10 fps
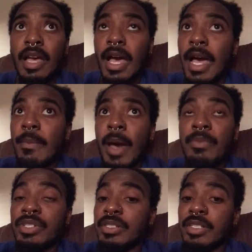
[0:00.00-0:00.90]

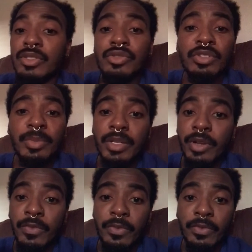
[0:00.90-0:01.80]
I'm just extremely
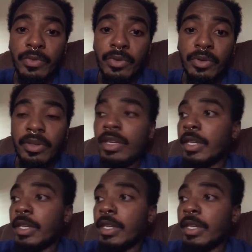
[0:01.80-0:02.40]
grateful for.